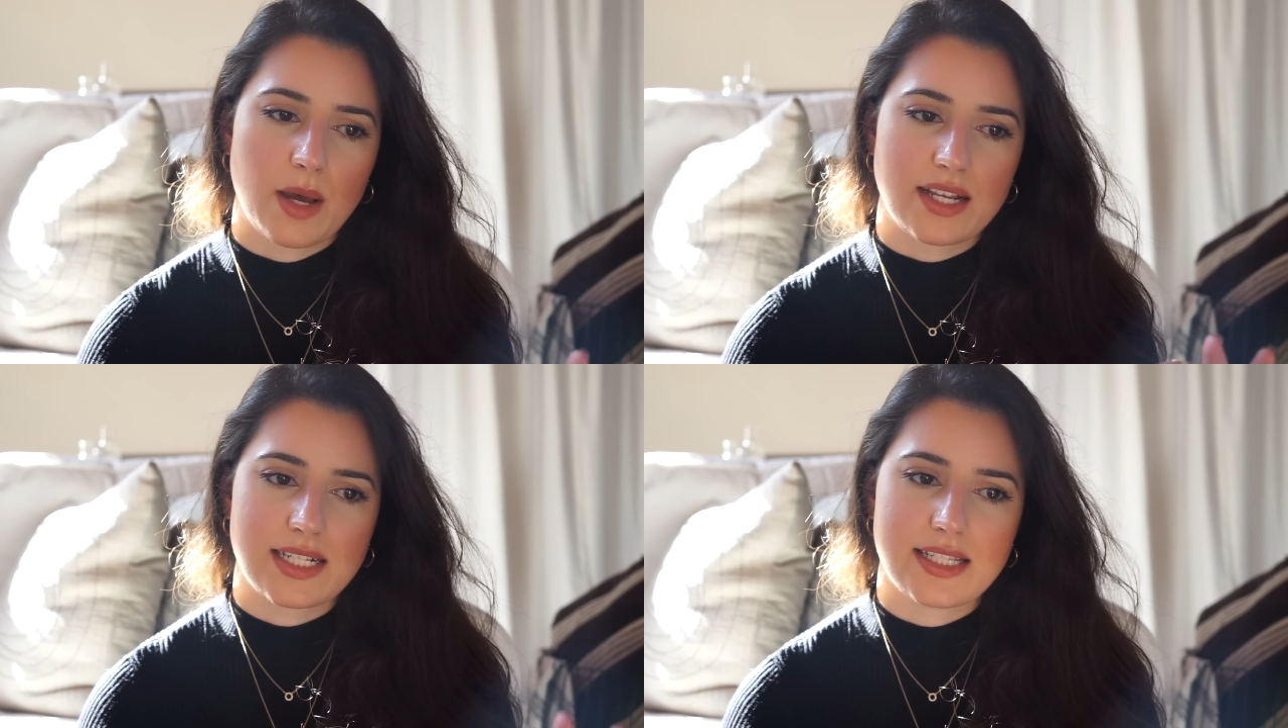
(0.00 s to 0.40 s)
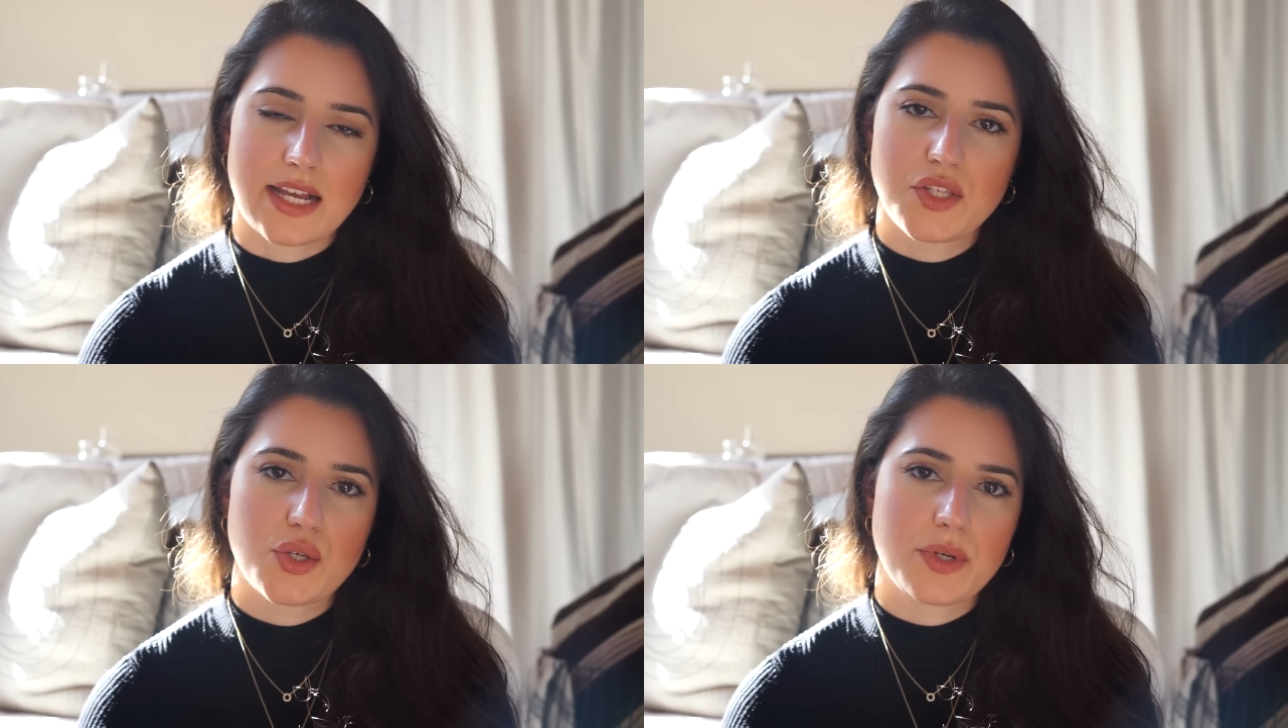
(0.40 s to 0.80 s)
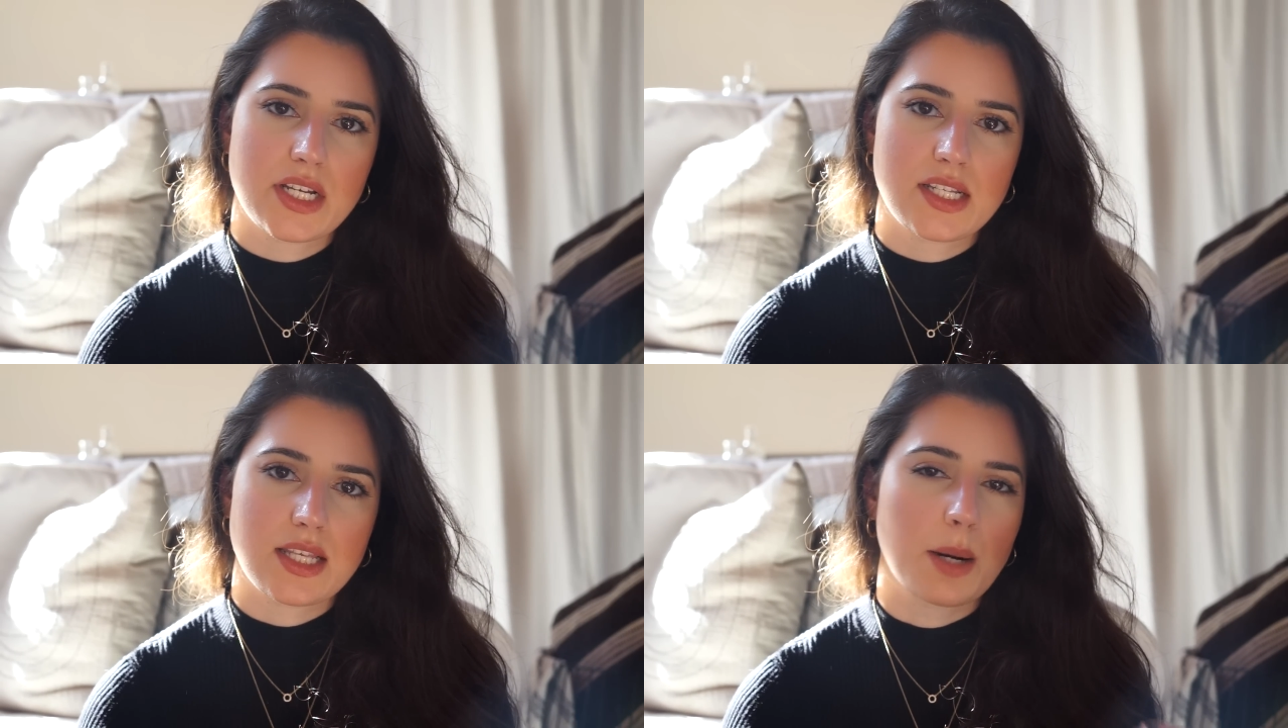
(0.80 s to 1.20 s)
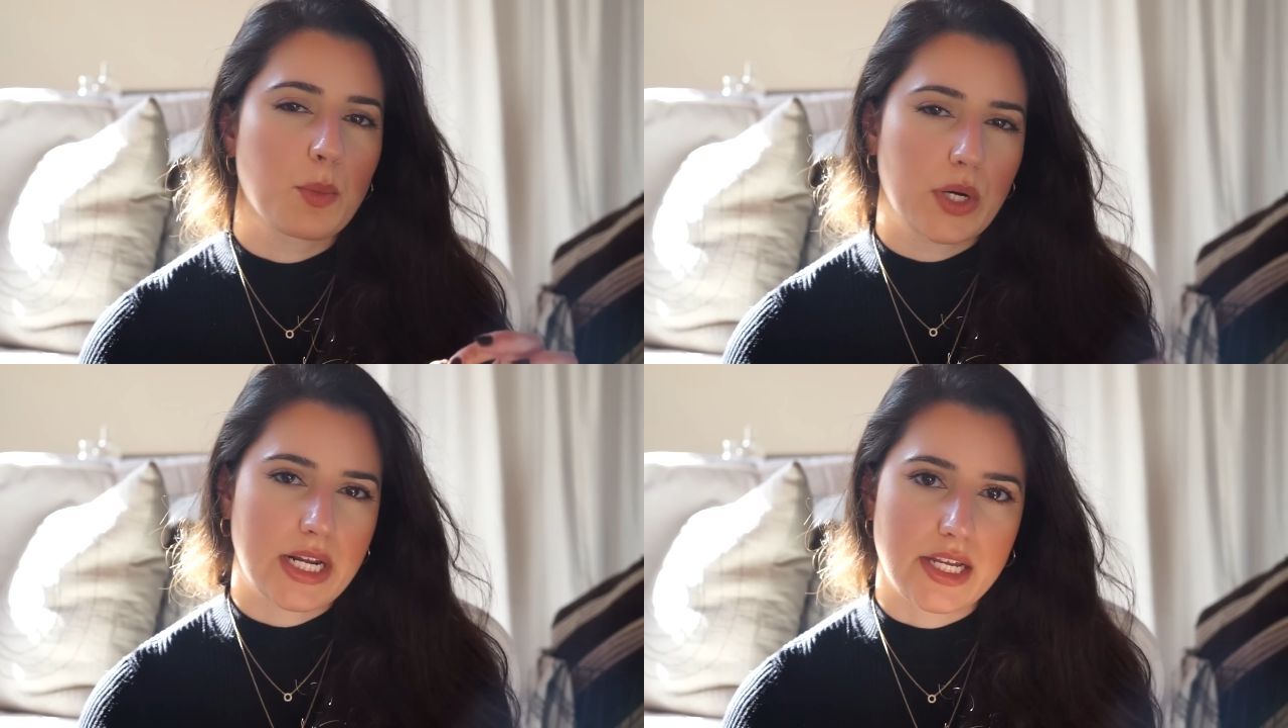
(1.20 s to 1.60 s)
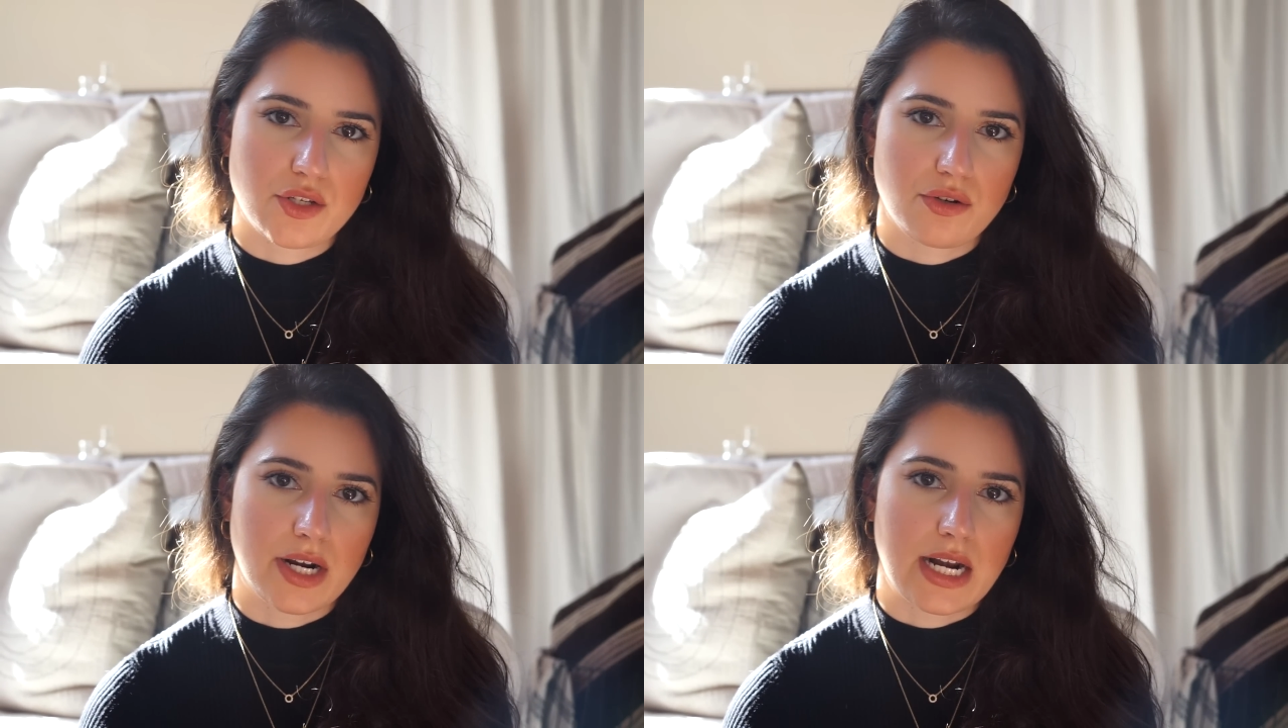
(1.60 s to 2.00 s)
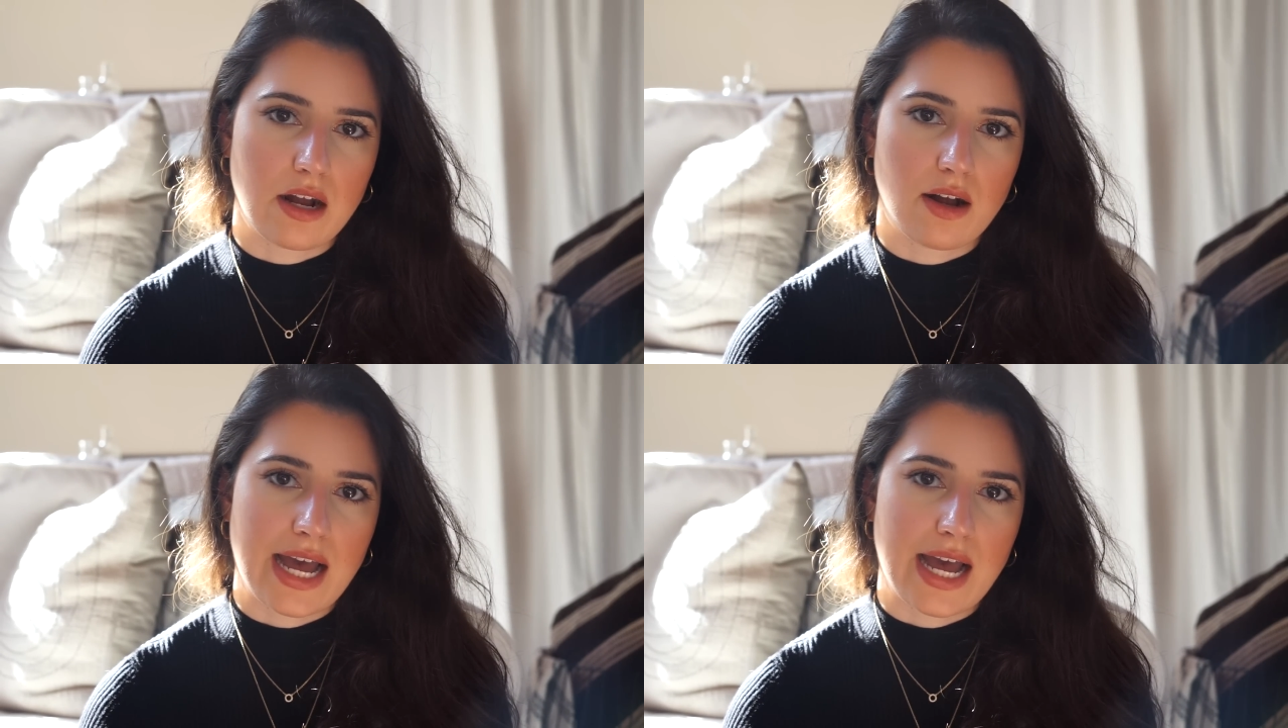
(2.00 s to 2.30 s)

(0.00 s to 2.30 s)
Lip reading: accessories that I'm really into right now.